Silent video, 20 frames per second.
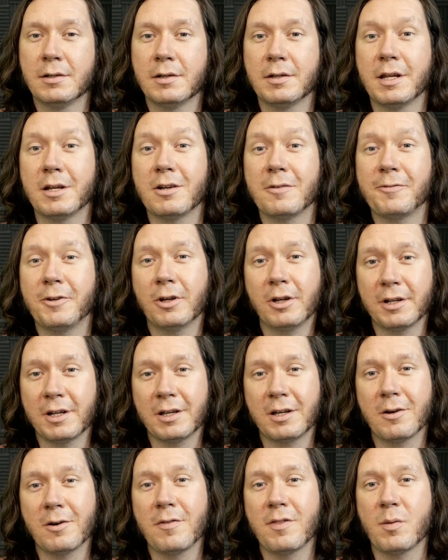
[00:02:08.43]
Now, if you're going to
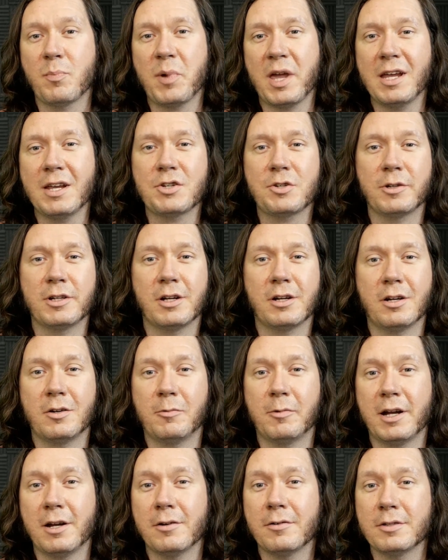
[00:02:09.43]
go the Patreon
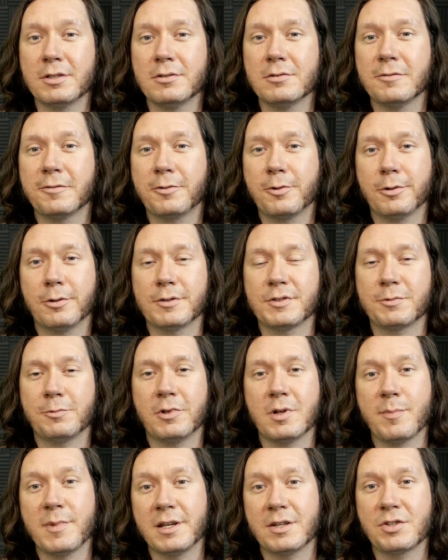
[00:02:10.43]
route, you of course
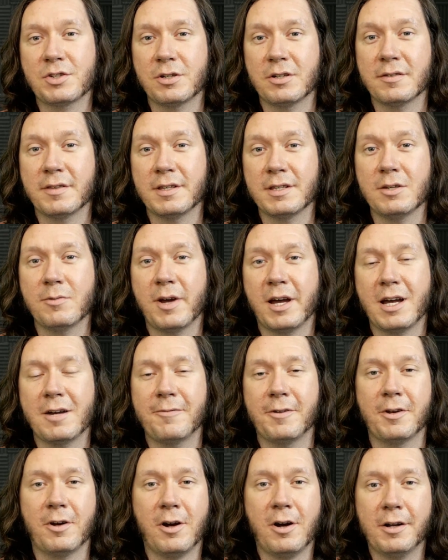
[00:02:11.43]
want to make sure that you
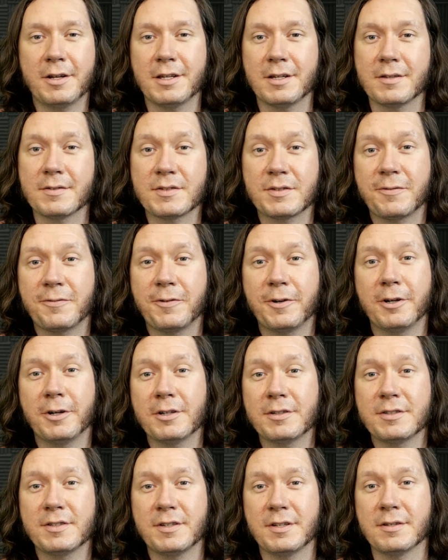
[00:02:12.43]
have an audience first,